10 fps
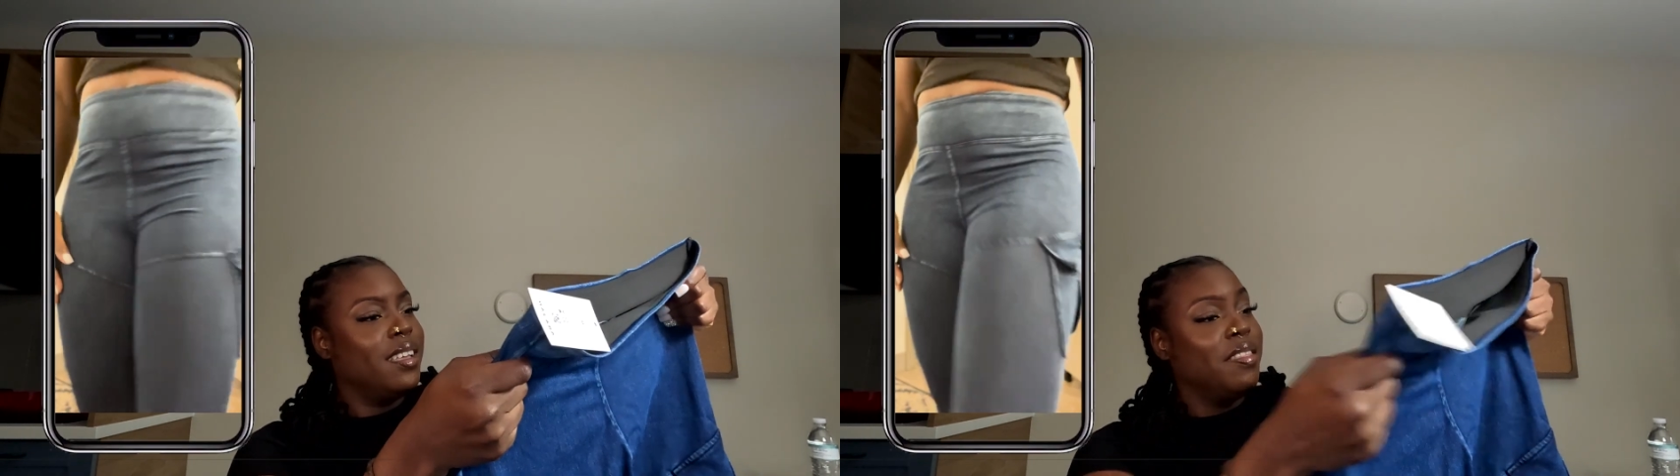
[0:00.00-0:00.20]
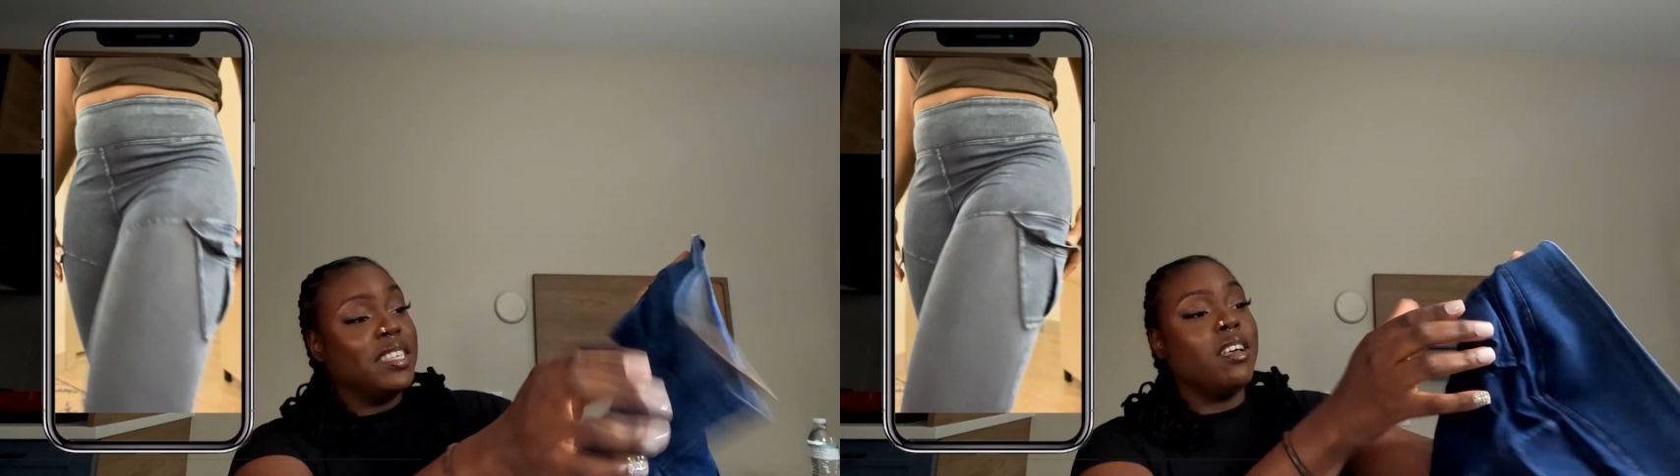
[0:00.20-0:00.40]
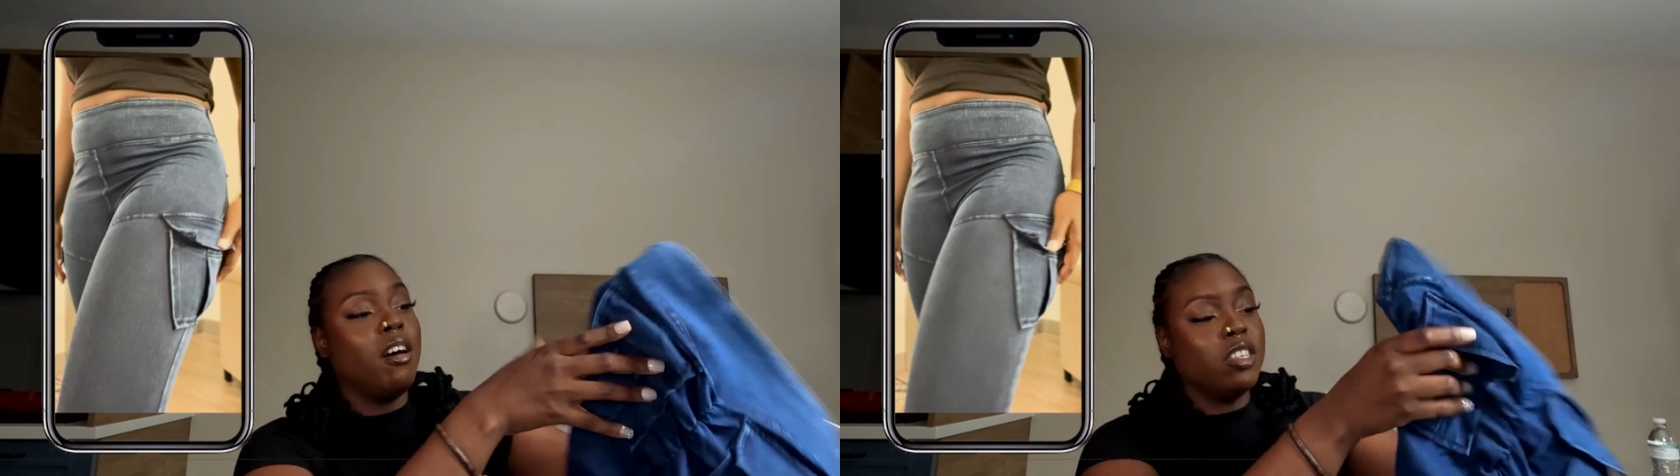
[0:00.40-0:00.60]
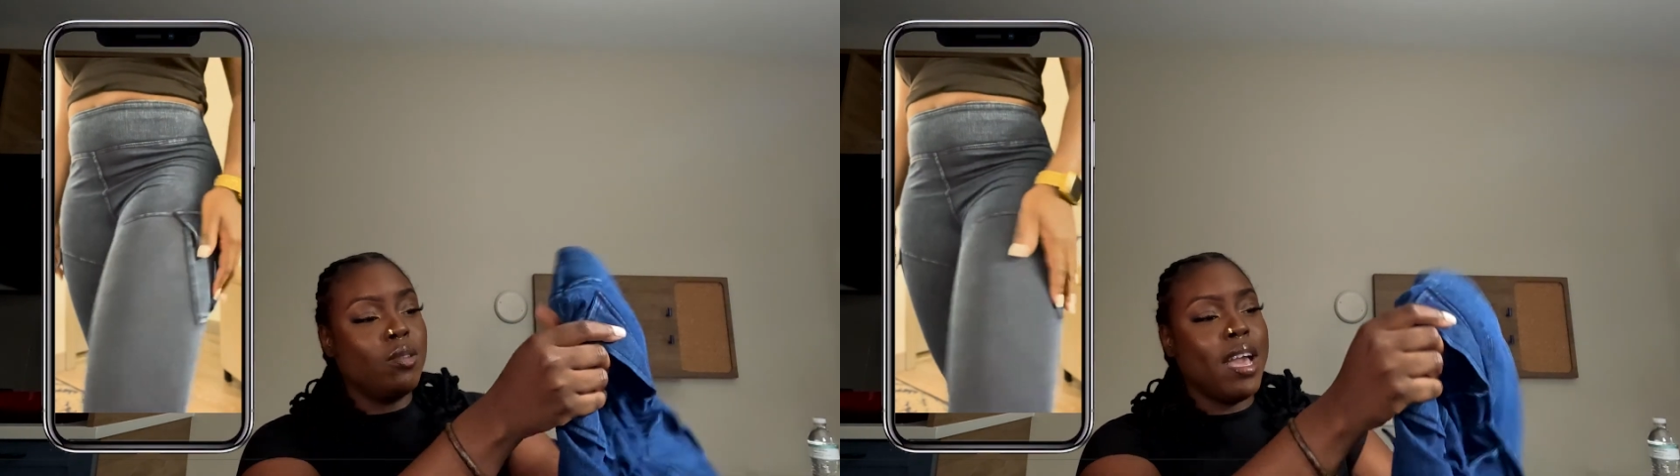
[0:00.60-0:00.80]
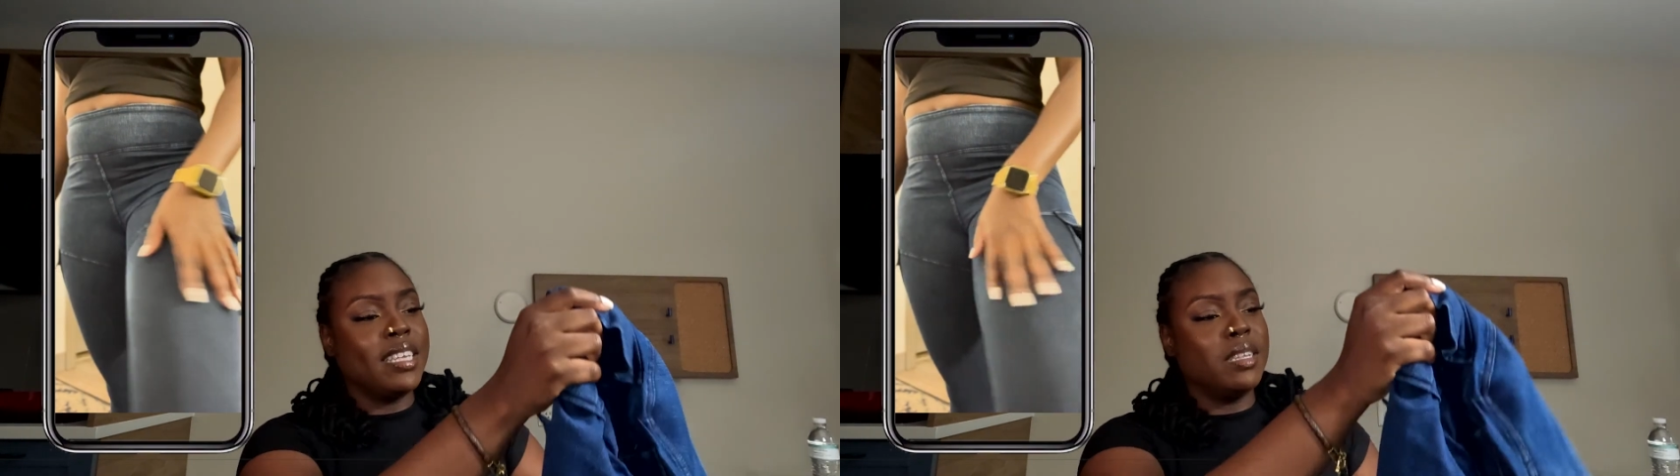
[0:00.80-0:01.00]
This also
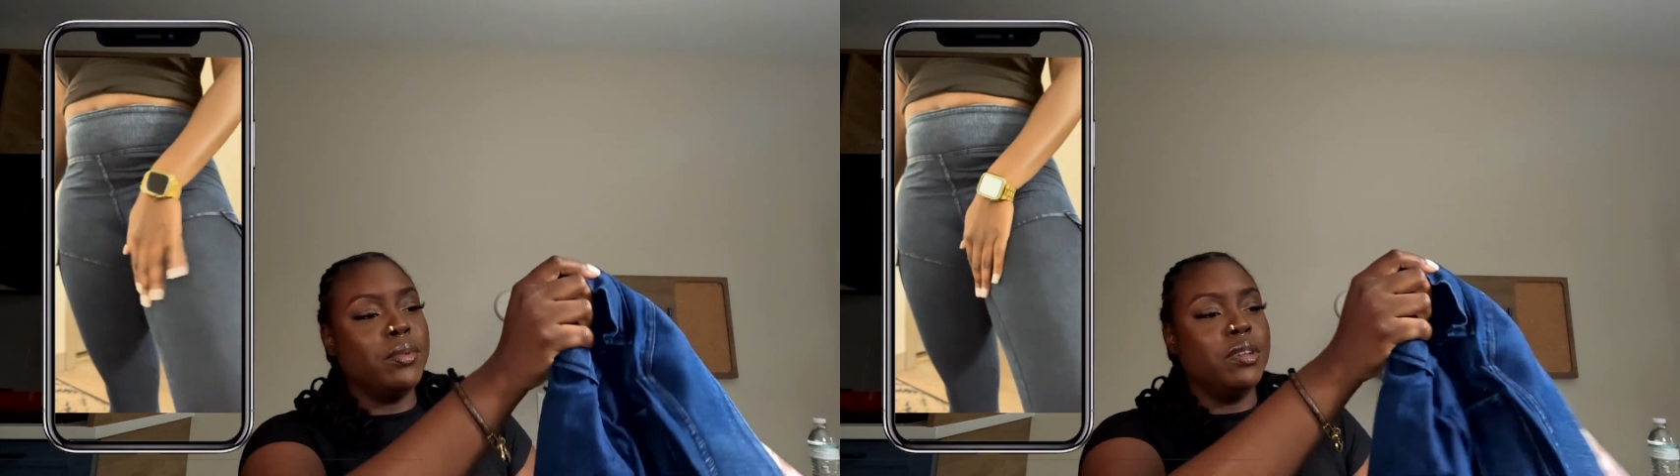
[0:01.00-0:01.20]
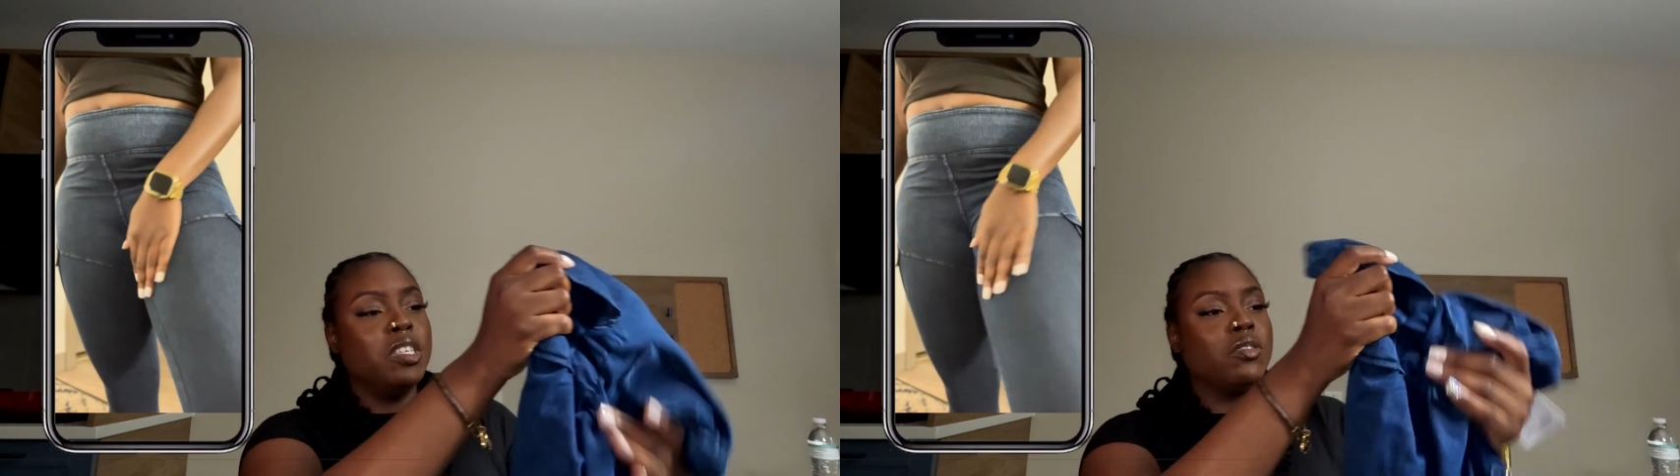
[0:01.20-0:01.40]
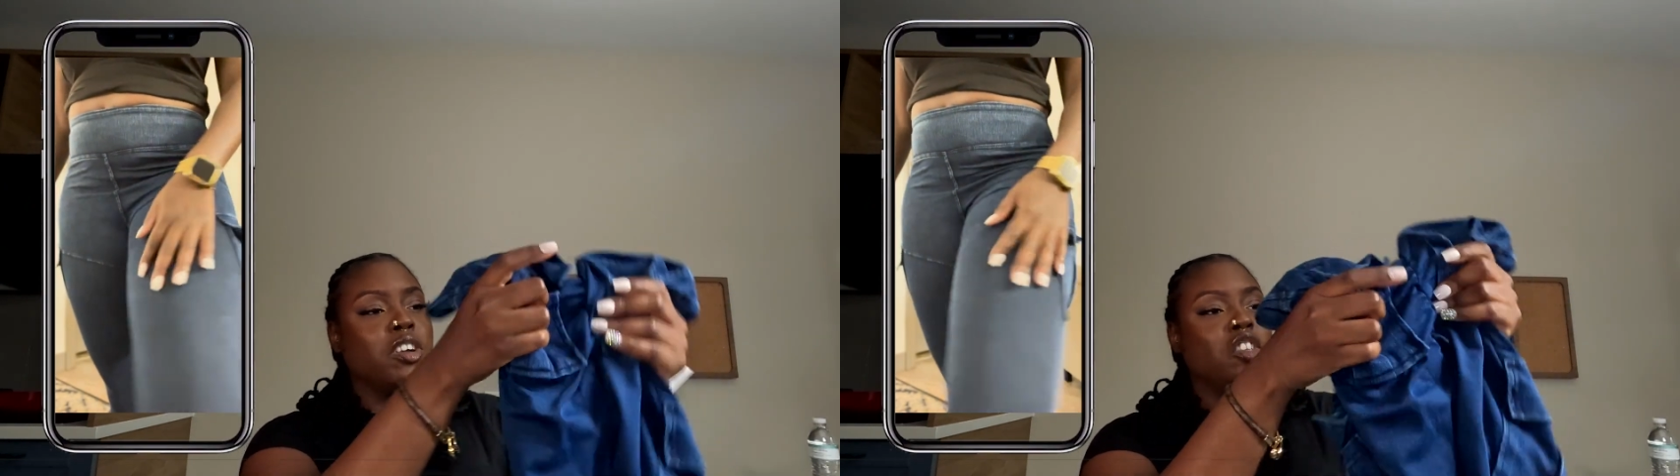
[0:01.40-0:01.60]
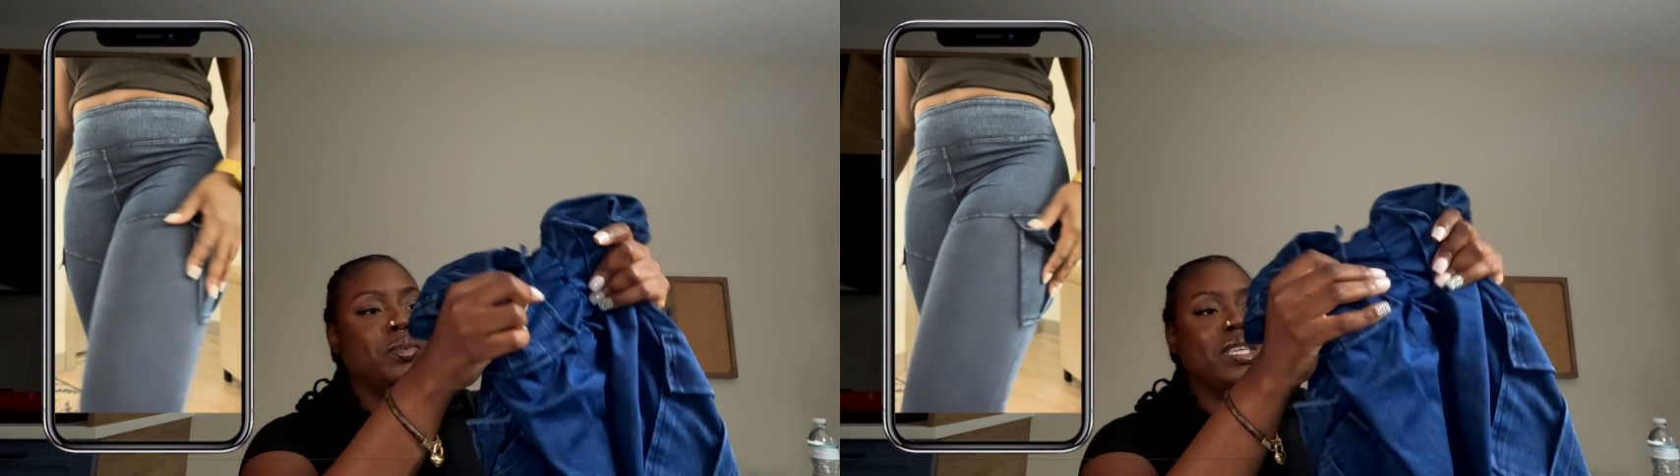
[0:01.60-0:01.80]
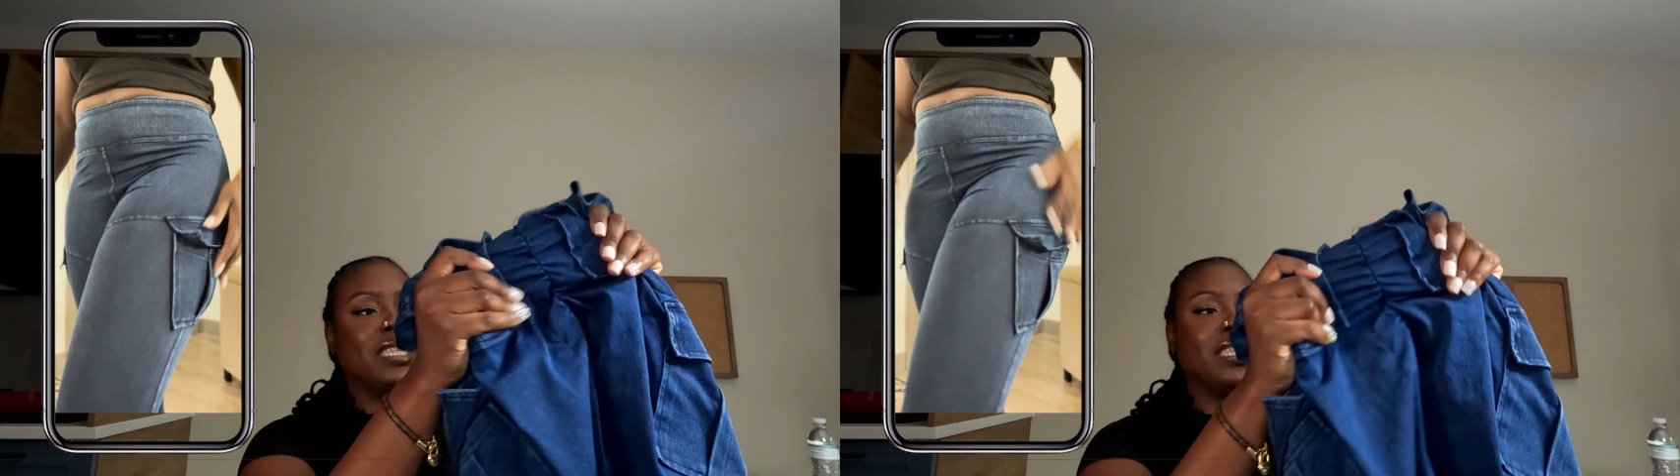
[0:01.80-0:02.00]
has a booty scrunch, but it's